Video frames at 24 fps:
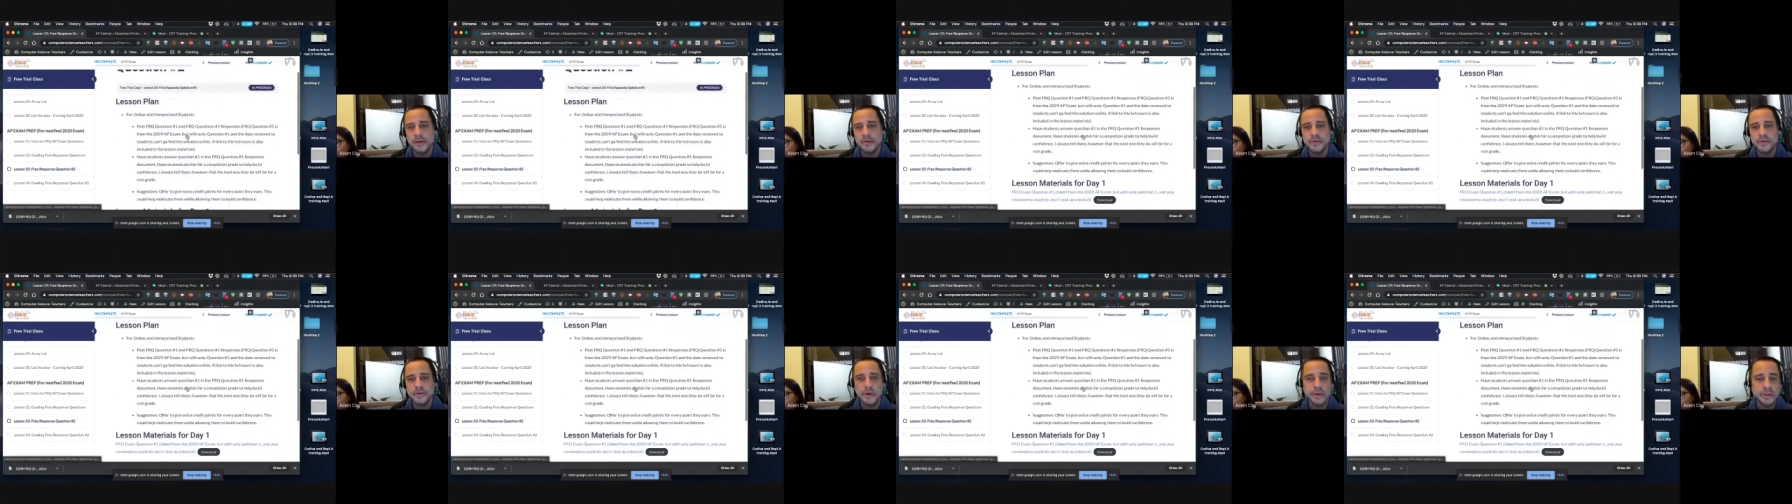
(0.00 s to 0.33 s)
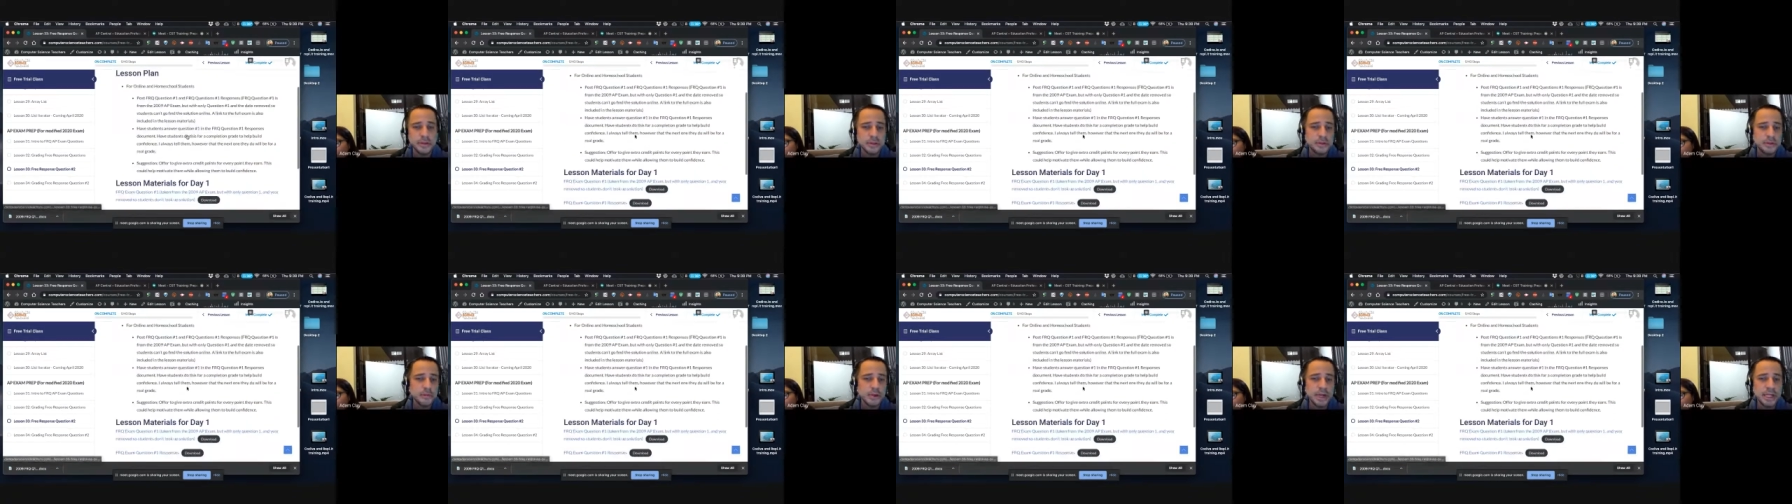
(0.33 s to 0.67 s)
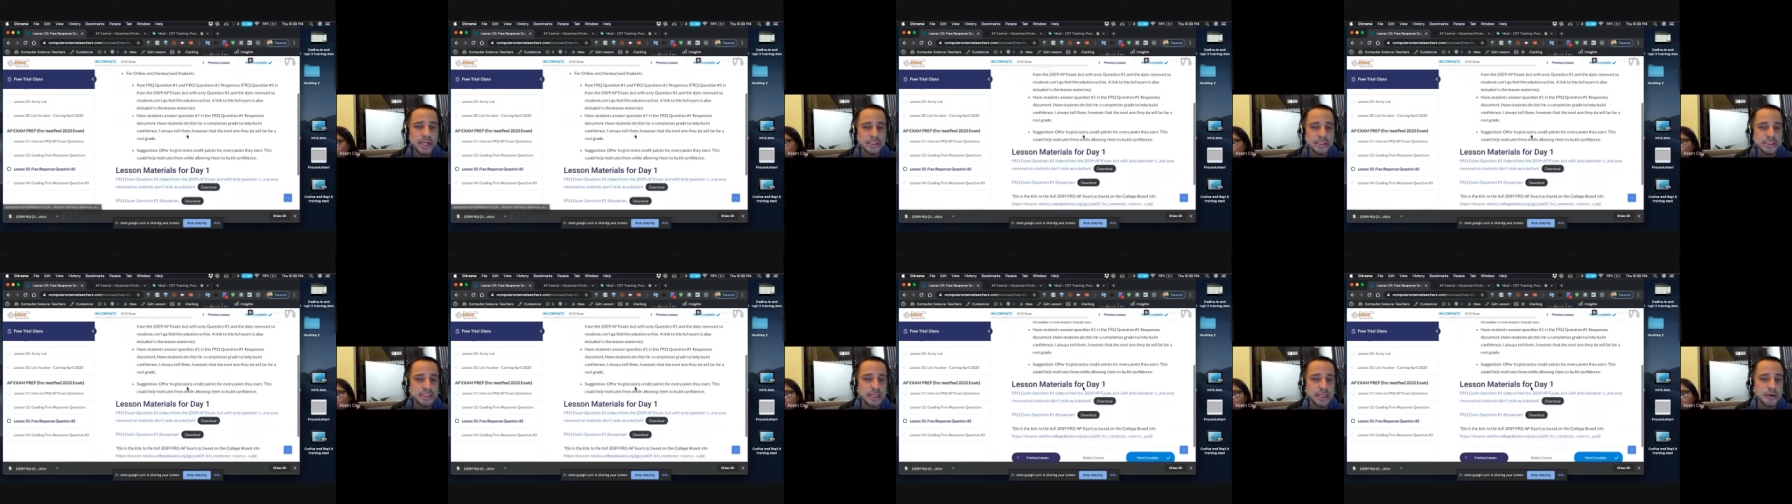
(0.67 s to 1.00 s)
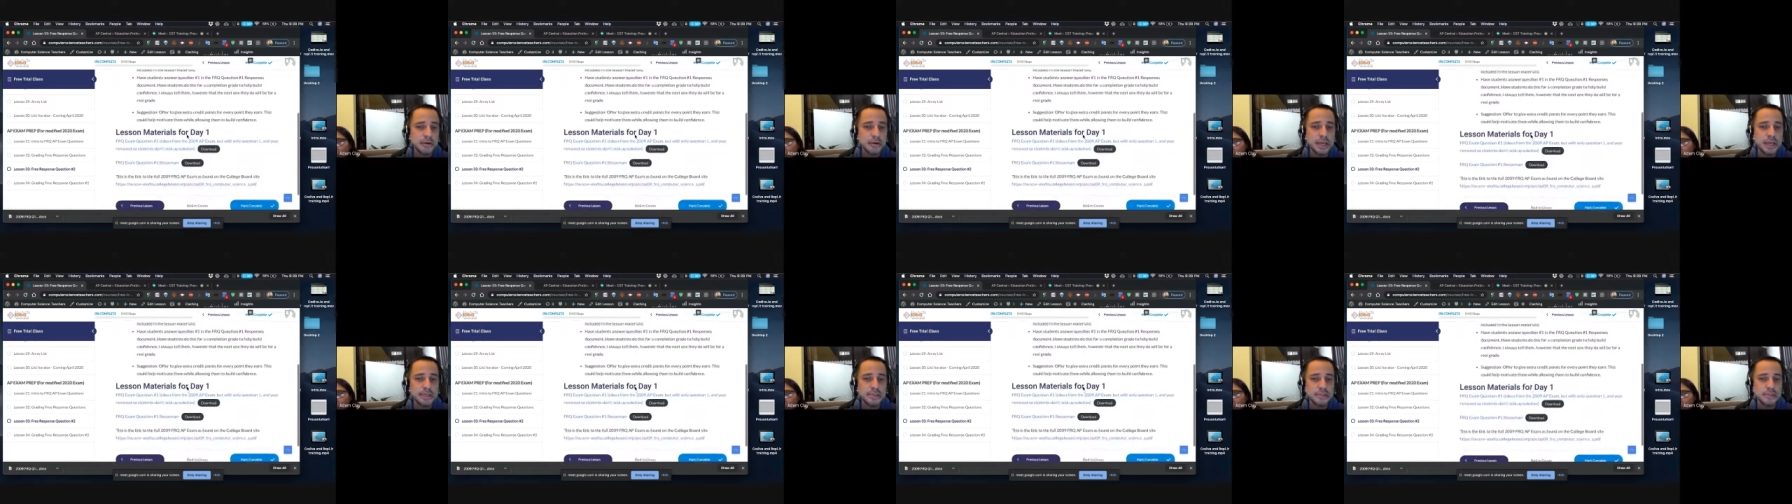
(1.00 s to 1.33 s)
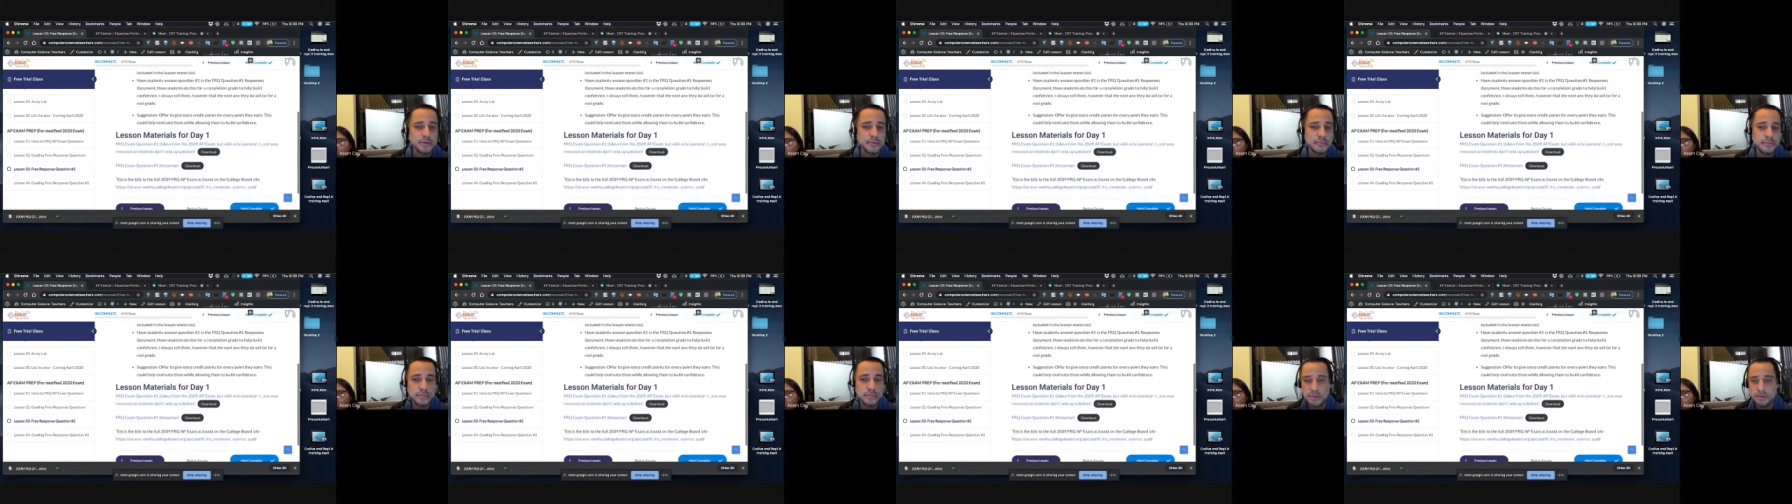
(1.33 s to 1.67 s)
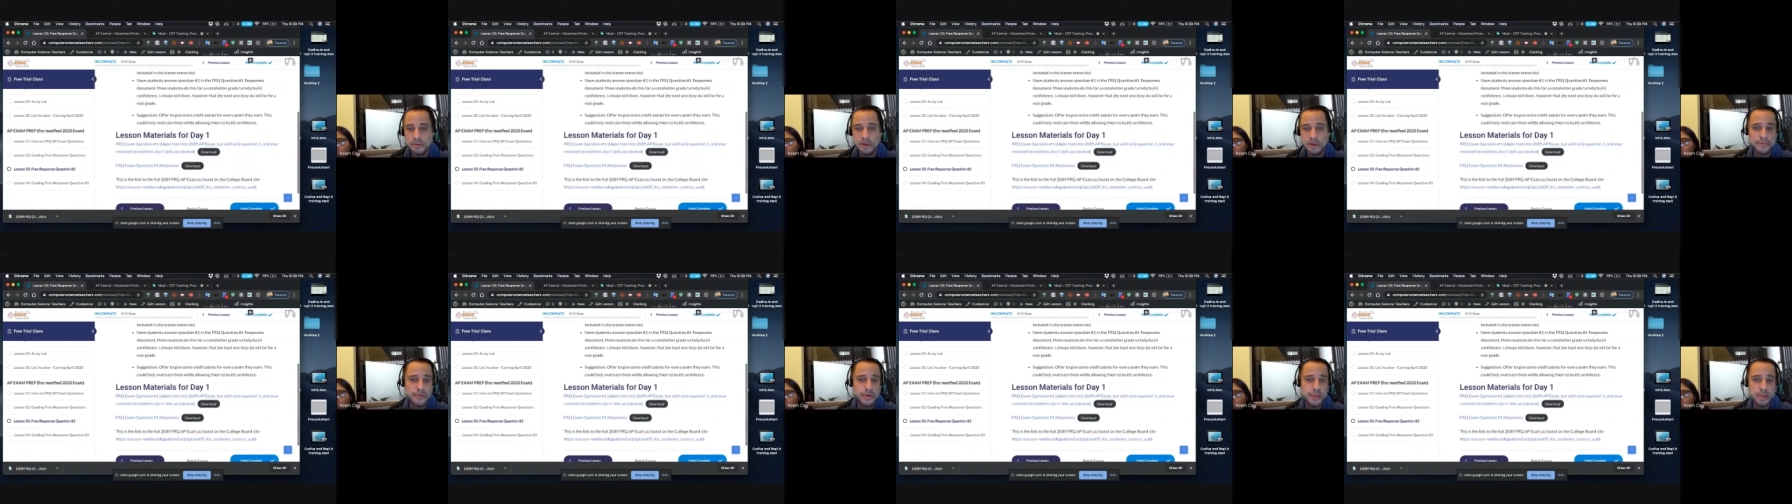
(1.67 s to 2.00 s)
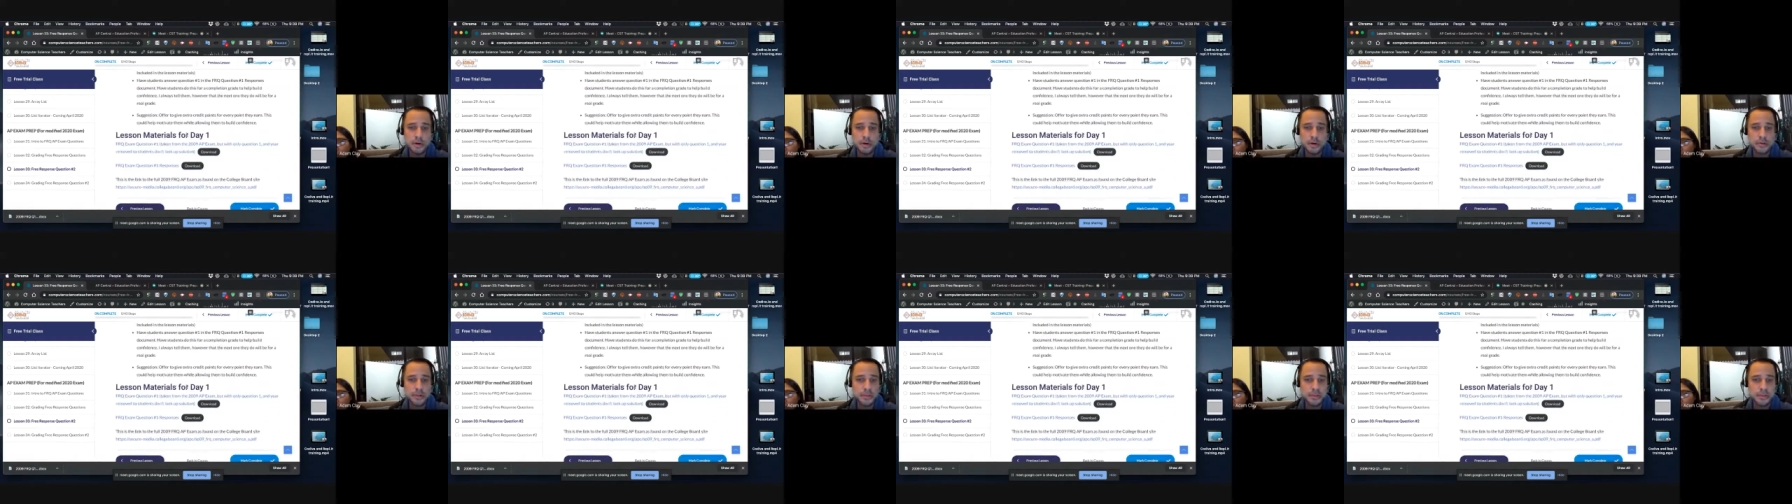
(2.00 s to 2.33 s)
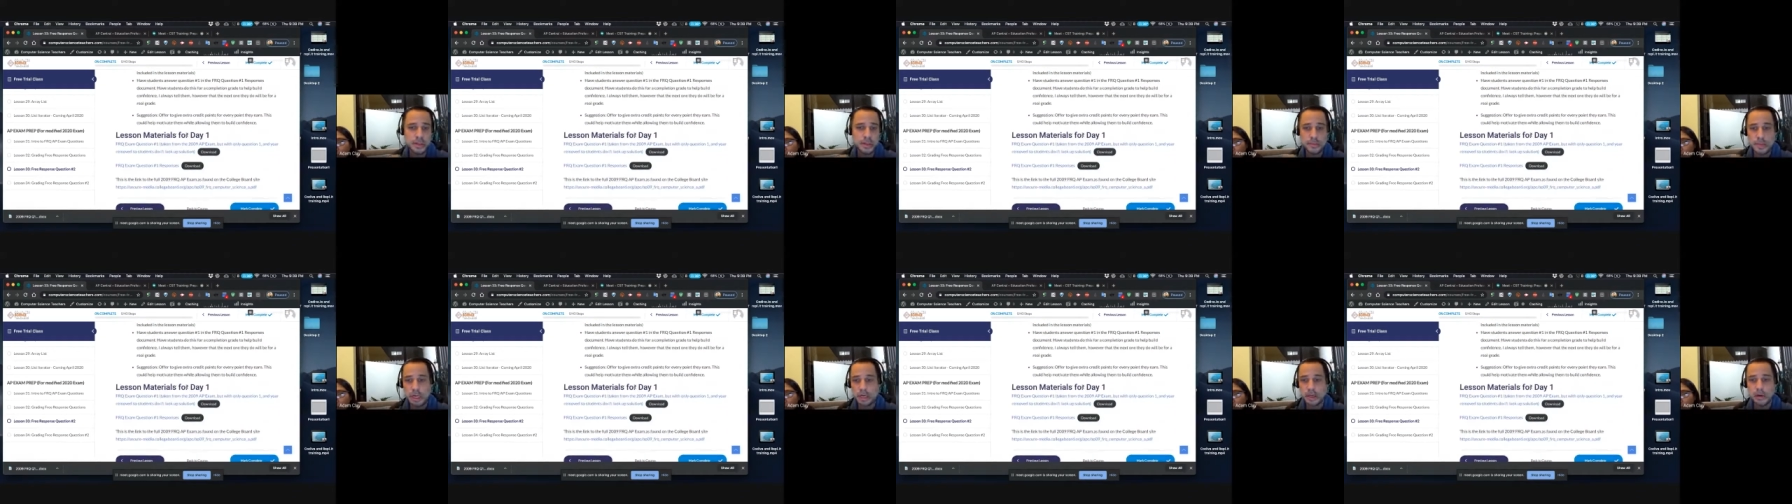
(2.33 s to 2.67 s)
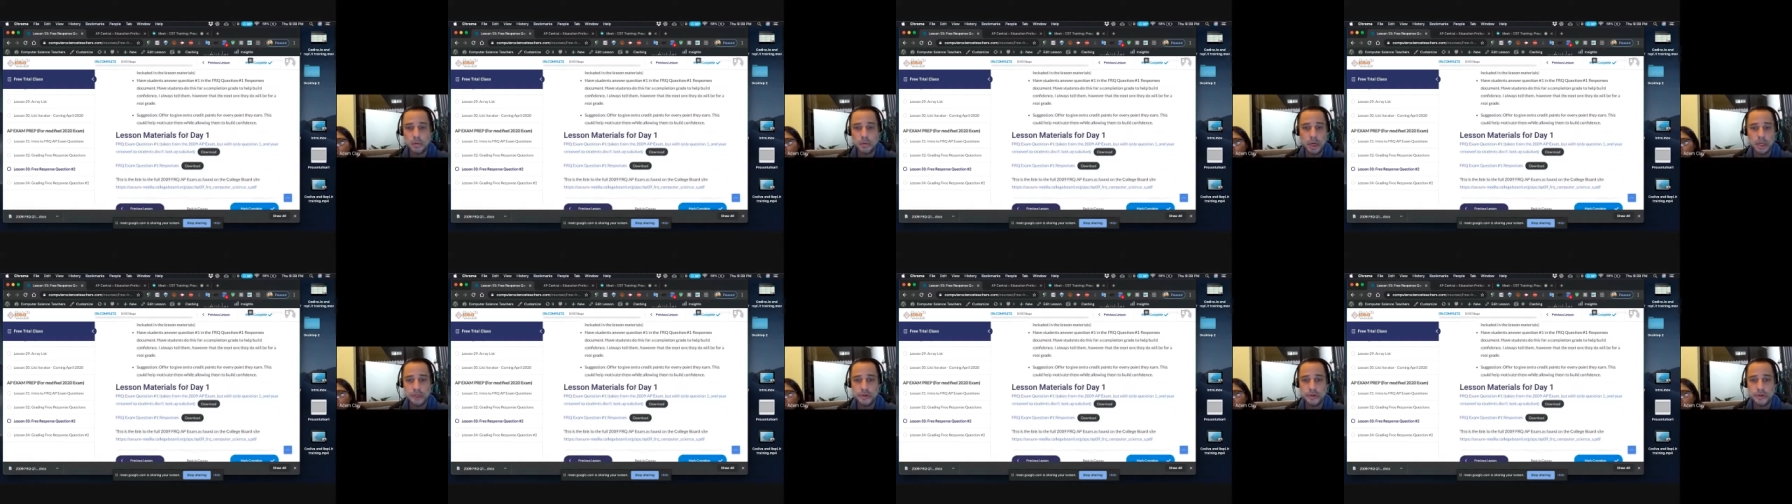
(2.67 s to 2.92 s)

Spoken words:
So on this one, I just said, okay, so no video on this one. I'm not going to walk you